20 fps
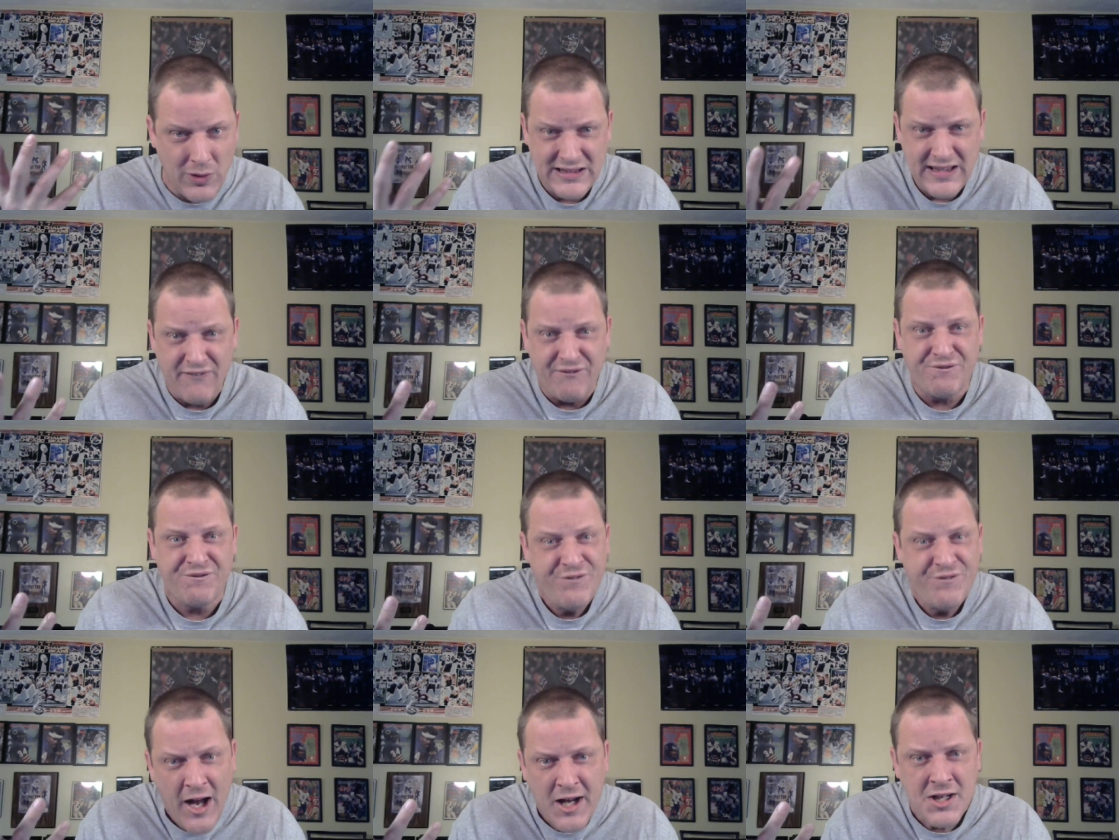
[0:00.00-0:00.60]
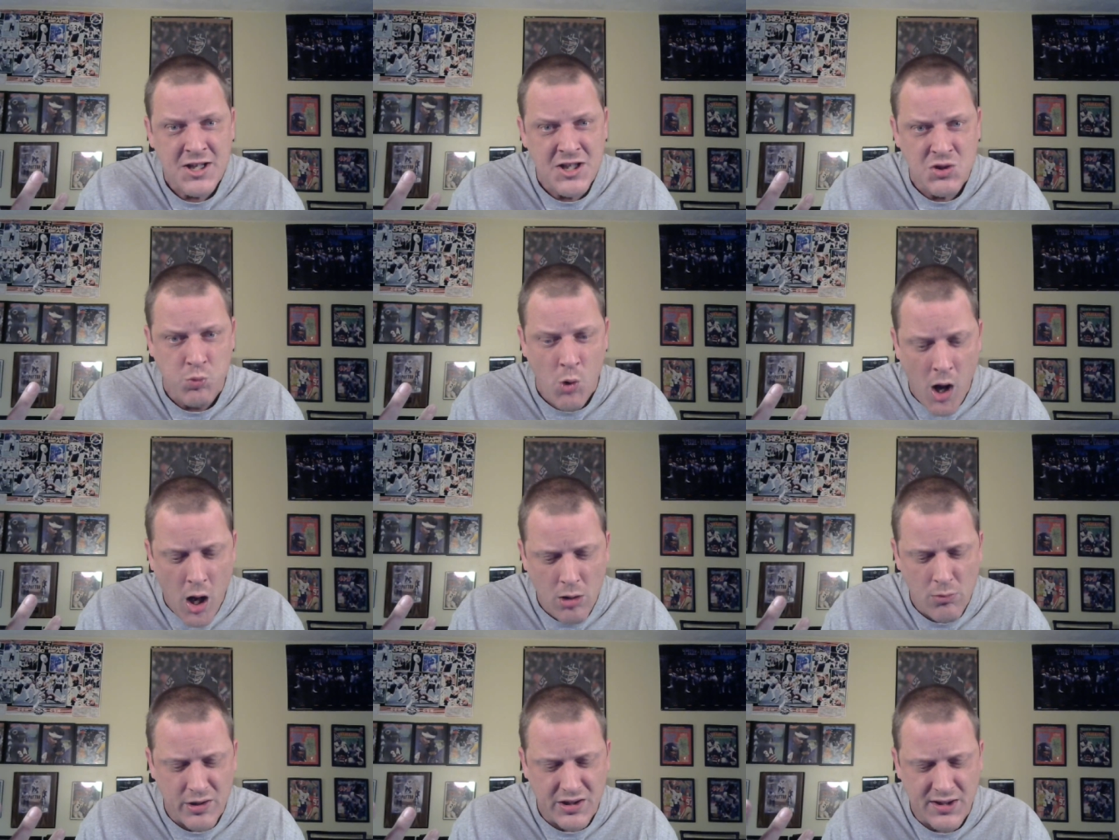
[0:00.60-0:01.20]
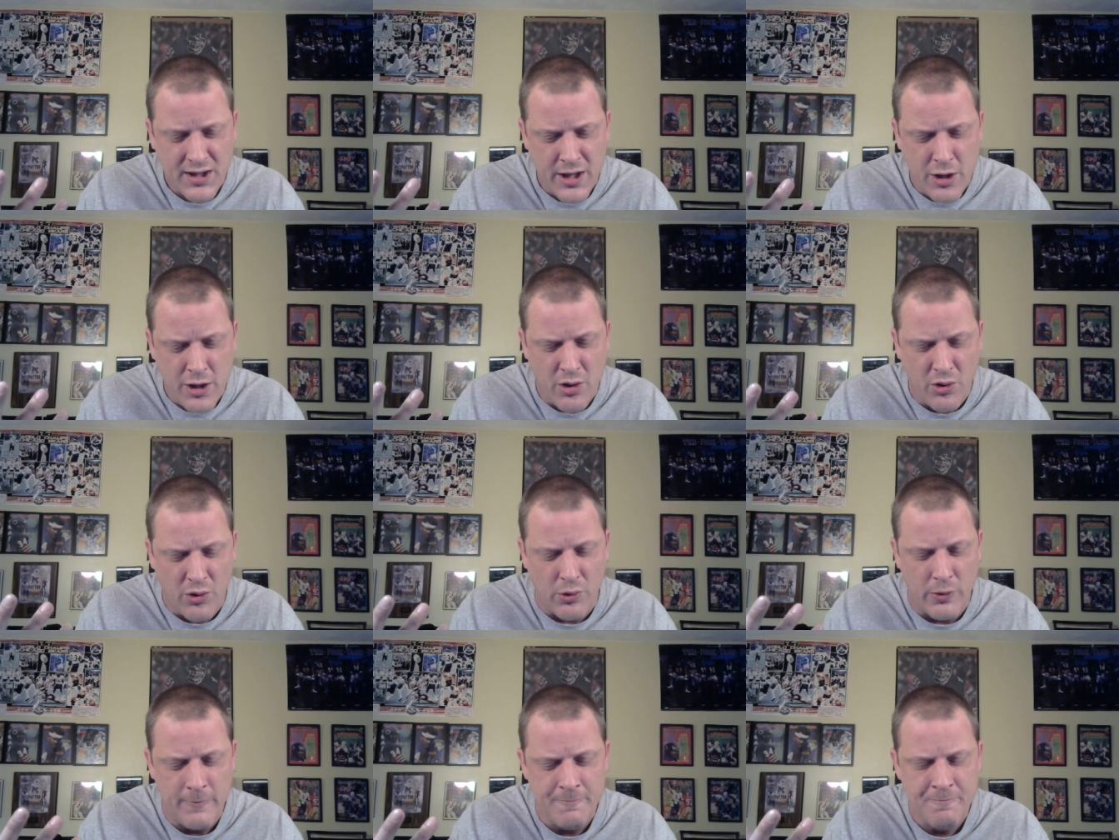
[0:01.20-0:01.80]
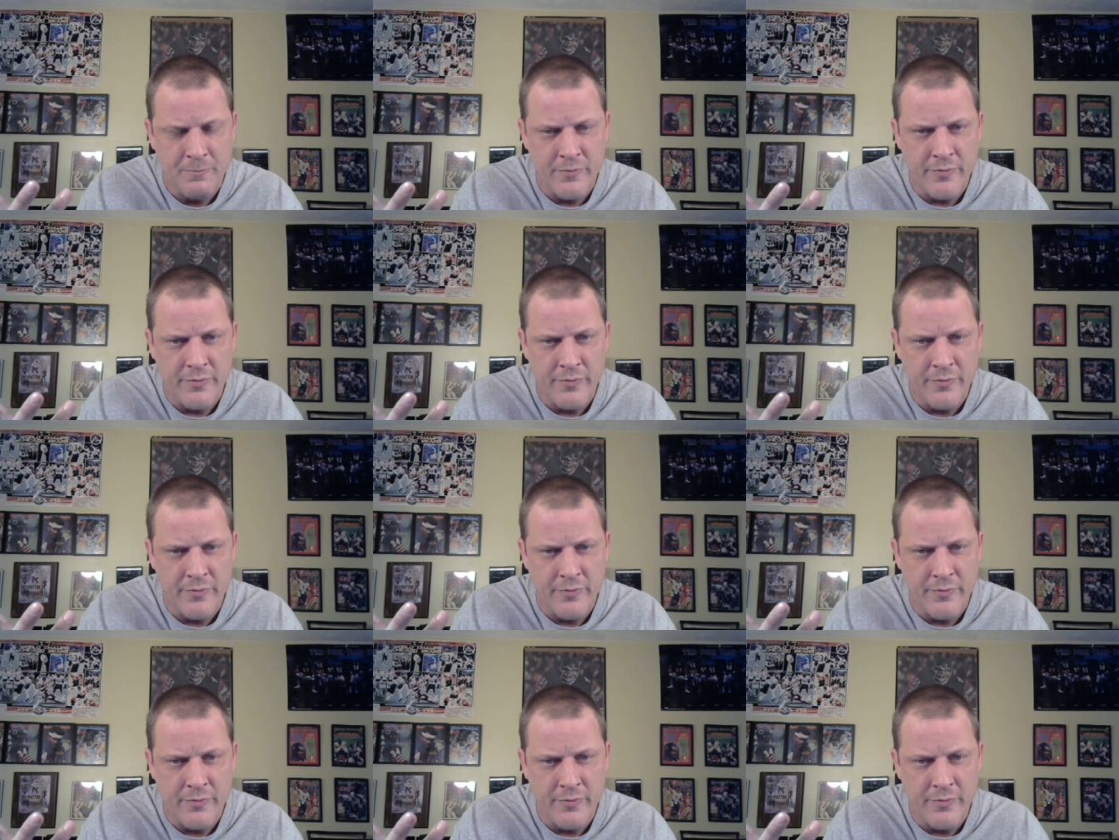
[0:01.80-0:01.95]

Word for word: What the fuck is wrong with you?